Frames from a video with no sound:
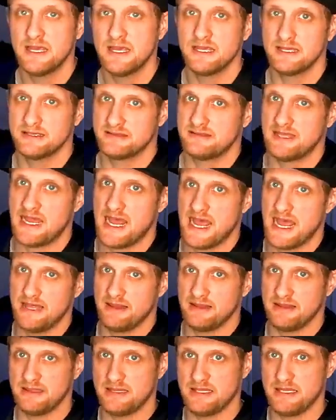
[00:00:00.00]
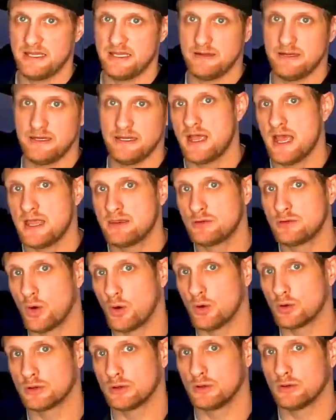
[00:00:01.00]
is that the
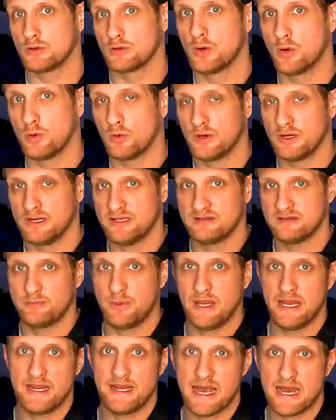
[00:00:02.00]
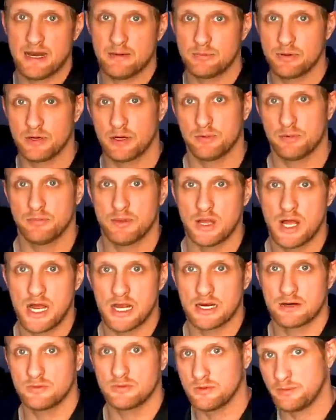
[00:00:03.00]
total coins paid out per
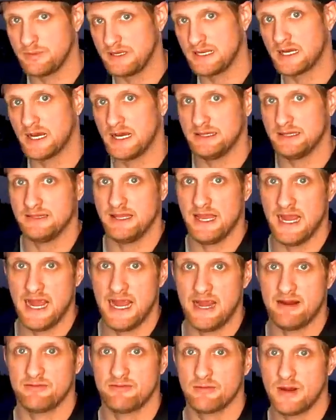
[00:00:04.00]
block will be cut in half.